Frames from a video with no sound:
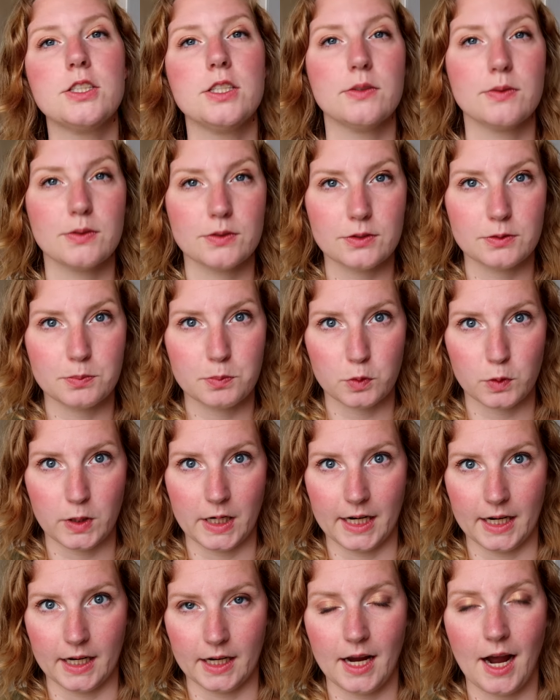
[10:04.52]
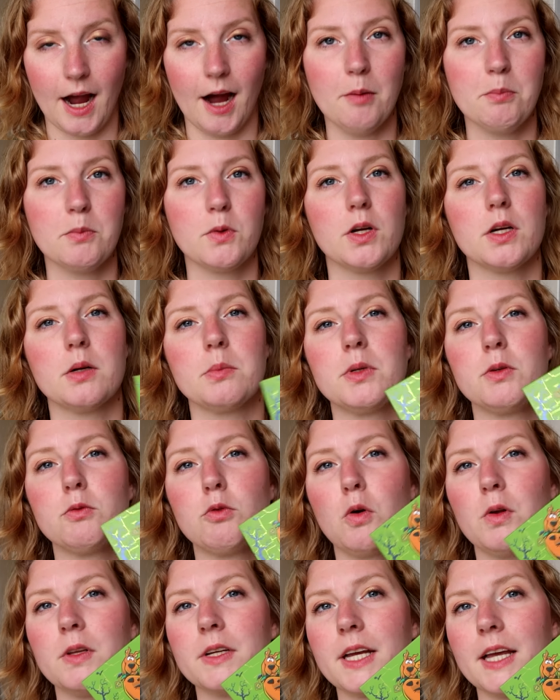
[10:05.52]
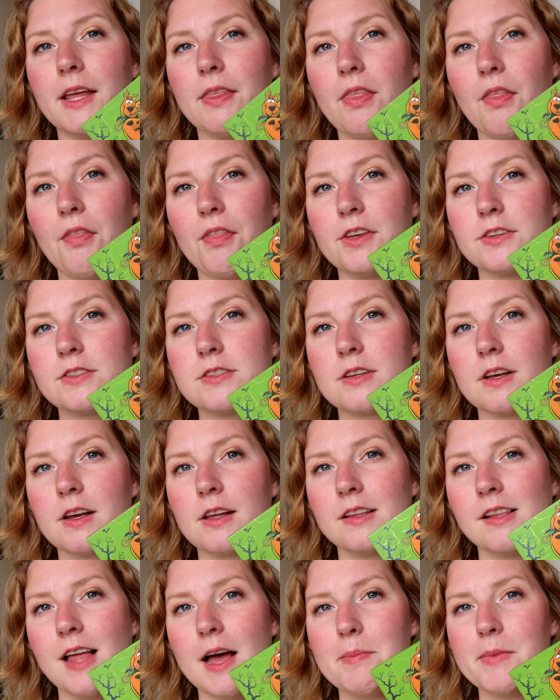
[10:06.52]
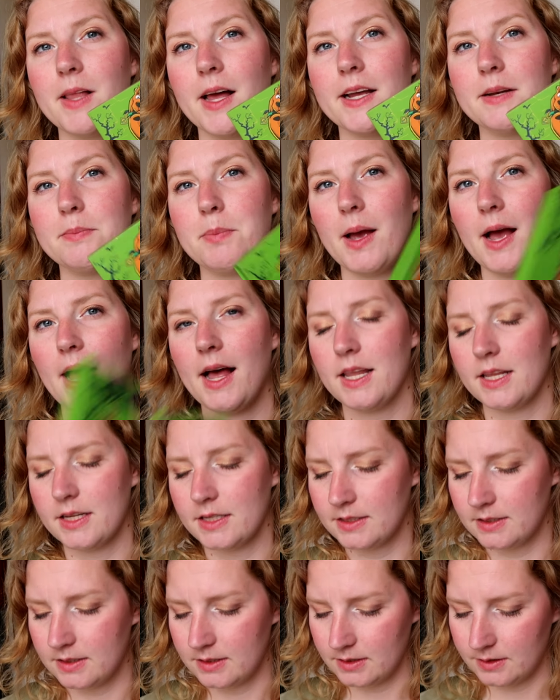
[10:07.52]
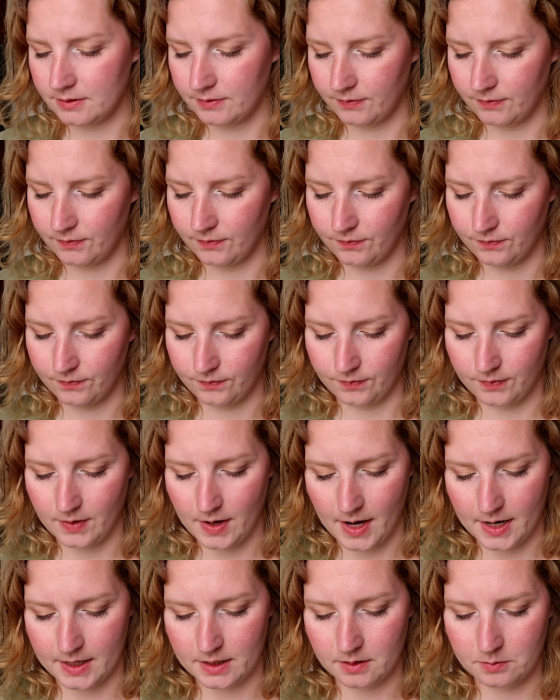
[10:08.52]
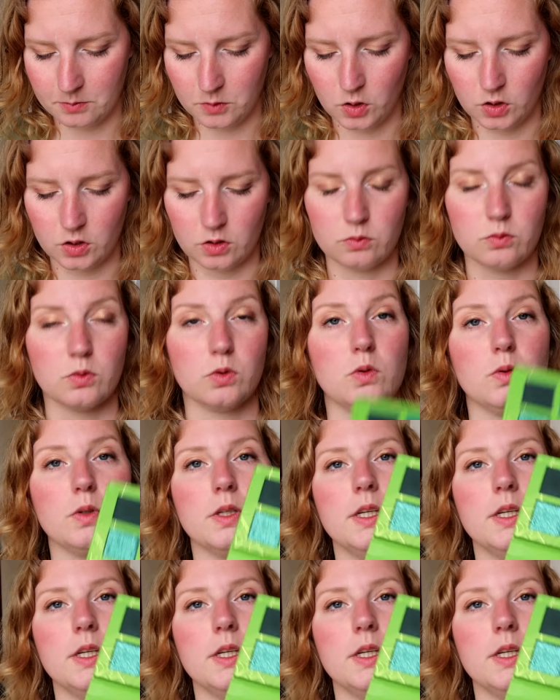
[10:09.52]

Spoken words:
you of spring. I'm gonna be rolling in this Glamlight palette and I'm gonna roll